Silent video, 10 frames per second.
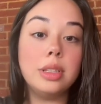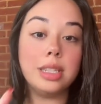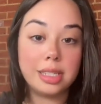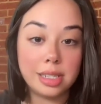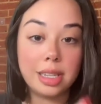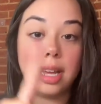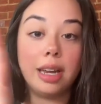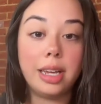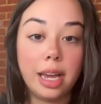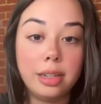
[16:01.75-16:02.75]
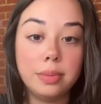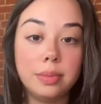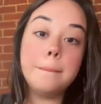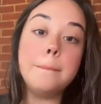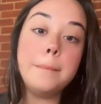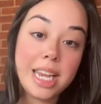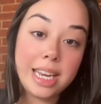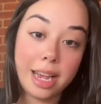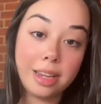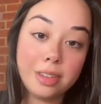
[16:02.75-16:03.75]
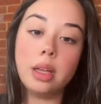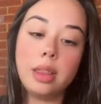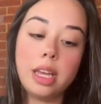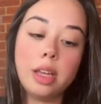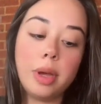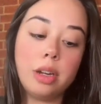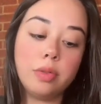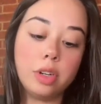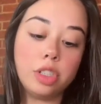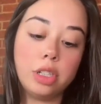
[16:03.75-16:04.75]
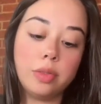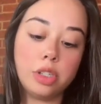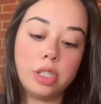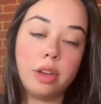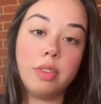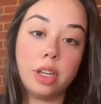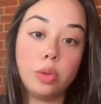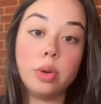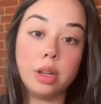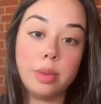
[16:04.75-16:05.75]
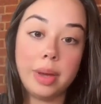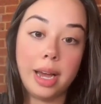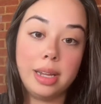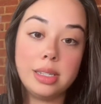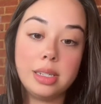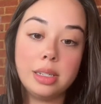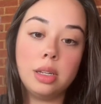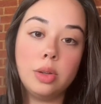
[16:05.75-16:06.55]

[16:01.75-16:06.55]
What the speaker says: Listen to that again. Meaning, think about a version of yourself that you were in the past.